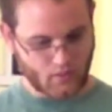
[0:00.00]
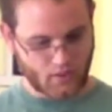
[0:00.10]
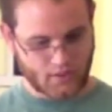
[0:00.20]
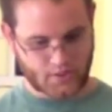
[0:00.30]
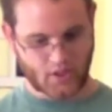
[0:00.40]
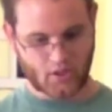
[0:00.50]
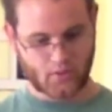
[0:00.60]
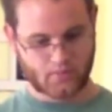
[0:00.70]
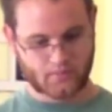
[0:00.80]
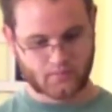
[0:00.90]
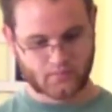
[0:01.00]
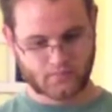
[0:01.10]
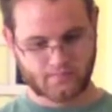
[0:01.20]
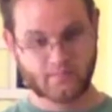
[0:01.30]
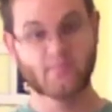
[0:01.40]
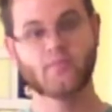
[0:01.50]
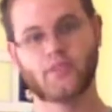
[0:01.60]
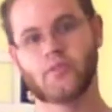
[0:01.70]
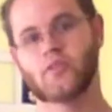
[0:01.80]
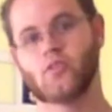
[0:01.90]
So
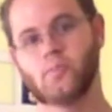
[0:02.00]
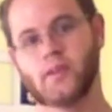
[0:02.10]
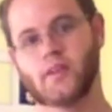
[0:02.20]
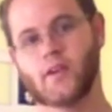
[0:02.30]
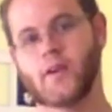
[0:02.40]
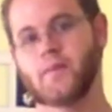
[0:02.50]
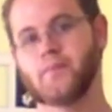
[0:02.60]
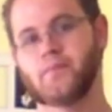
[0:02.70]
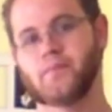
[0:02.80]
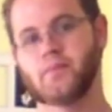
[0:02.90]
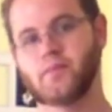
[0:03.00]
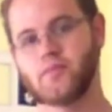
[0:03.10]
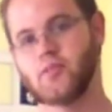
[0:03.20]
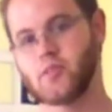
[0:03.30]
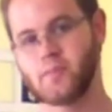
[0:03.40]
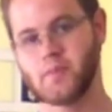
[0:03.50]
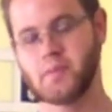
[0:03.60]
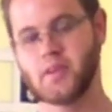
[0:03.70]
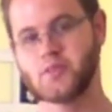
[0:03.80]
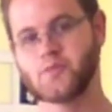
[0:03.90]
you can open carry. You can be
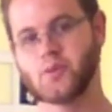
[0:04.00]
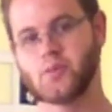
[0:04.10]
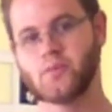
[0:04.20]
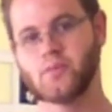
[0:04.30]
peaceful.